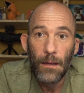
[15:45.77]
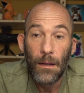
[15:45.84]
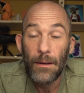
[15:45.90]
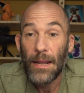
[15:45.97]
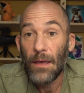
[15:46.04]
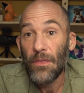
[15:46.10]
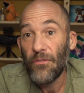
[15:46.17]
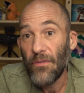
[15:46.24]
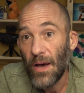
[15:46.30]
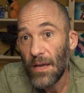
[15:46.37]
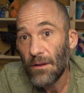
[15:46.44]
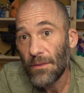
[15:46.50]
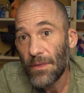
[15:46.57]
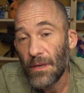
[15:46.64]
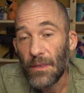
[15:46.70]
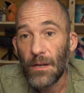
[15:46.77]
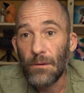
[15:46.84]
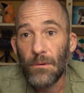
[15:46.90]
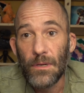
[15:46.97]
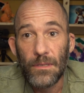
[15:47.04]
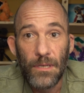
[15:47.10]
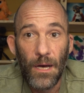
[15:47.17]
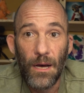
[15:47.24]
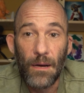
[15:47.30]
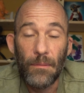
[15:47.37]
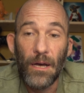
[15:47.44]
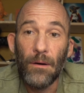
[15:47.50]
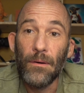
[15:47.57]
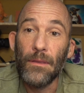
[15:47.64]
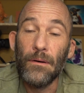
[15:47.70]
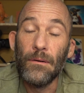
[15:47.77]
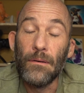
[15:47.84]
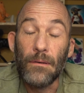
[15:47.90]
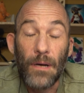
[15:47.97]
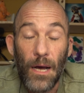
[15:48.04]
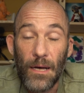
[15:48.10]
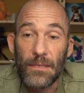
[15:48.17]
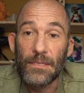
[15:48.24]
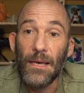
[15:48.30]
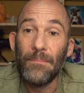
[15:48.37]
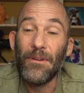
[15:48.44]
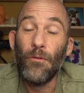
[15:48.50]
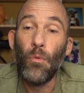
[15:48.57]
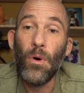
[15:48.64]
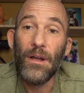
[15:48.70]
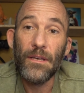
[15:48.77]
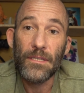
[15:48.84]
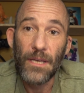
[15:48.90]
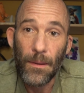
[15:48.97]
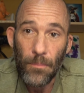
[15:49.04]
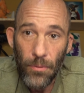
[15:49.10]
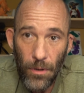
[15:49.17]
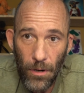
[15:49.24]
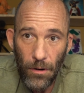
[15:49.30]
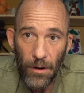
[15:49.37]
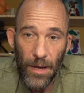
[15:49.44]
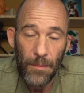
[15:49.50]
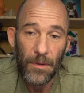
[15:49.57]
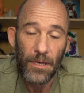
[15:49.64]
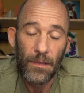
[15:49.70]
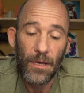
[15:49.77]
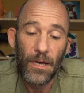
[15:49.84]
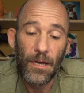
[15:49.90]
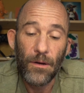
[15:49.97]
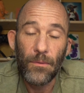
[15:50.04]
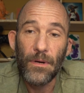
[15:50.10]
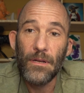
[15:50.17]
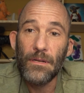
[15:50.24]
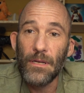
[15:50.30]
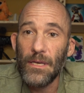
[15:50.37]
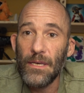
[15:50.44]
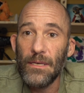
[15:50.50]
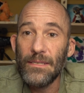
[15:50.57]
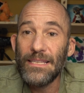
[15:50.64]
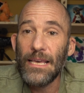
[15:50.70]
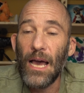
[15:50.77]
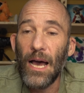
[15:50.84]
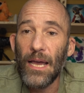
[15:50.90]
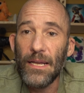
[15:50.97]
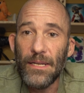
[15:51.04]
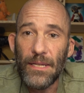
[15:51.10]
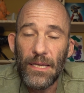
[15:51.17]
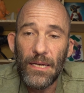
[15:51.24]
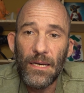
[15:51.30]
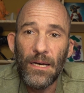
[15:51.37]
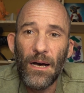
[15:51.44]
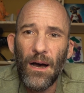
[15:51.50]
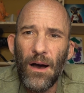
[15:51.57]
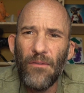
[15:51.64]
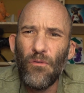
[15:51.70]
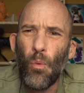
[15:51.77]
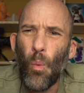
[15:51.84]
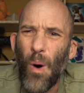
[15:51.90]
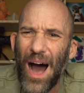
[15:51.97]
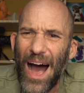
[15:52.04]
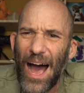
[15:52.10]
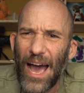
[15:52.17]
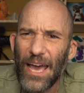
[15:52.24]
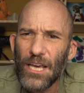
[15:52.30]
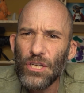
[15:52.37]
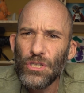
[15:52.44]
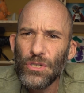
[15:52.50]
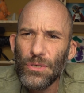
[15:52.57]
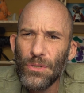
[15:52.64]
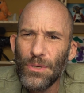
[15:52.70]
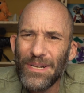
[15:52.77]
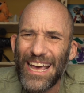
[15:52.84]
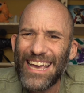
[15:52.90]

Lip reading: Now, the final thing that I want to talk about with the whole concept of what is a programming language is the idea of why should